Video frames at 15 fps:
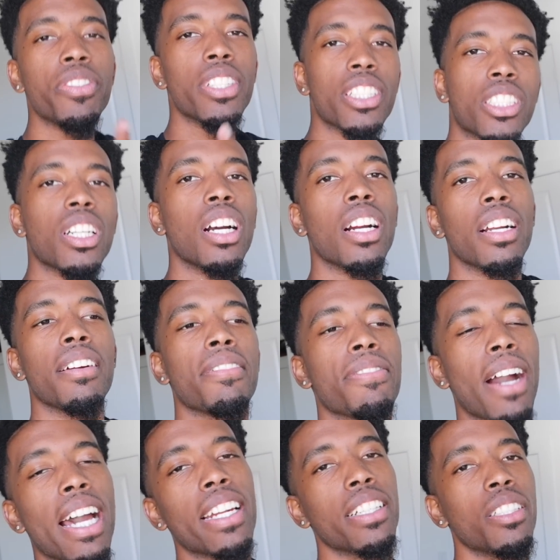finna start
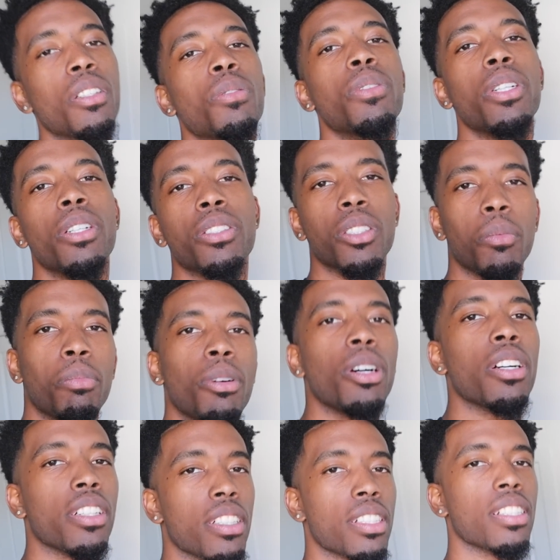finding the real
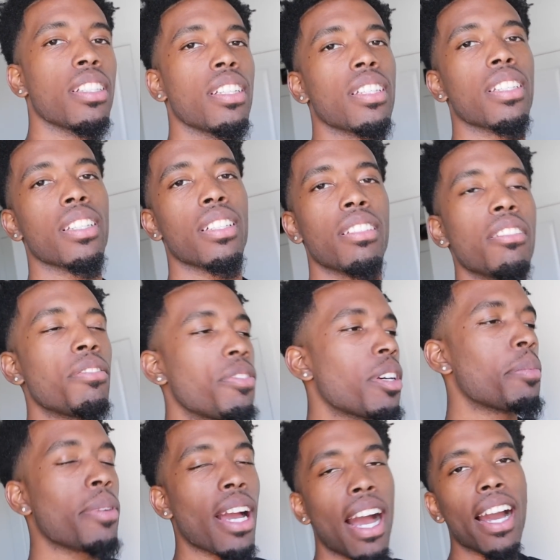supporters. You
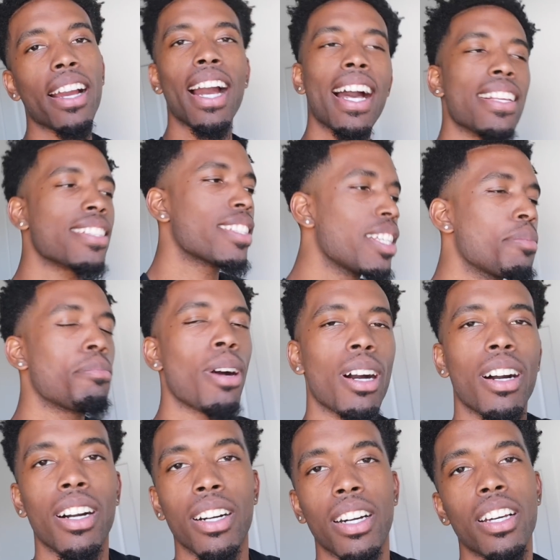feel me? I, I see
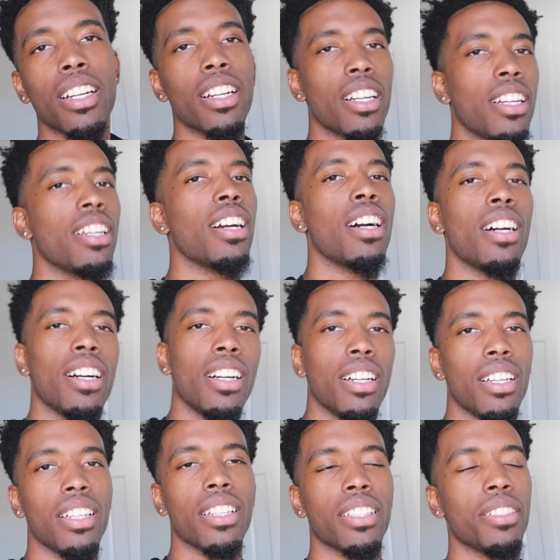about a hundred of y'all.
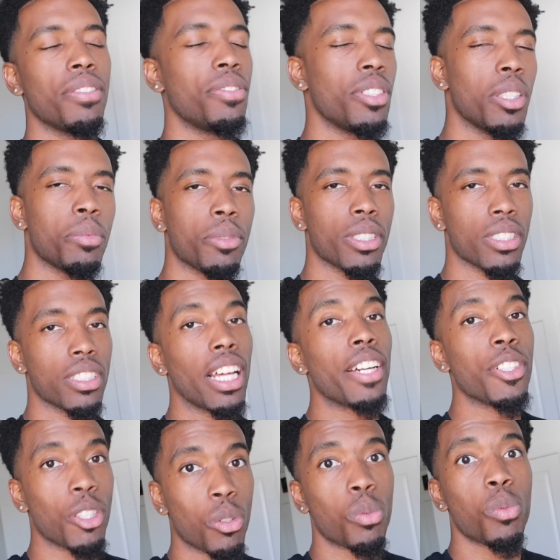You feel me?
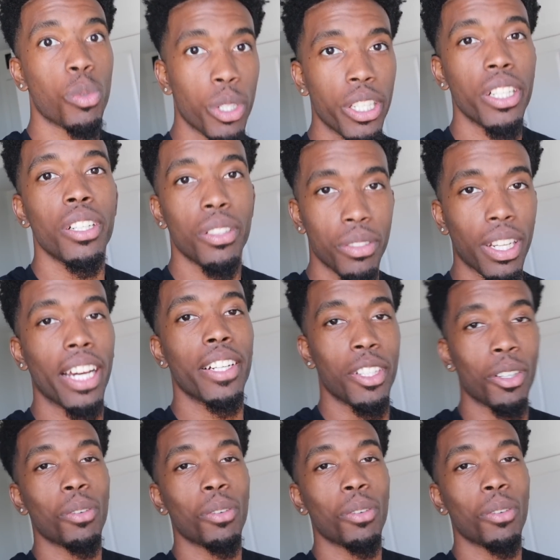Like the real, like the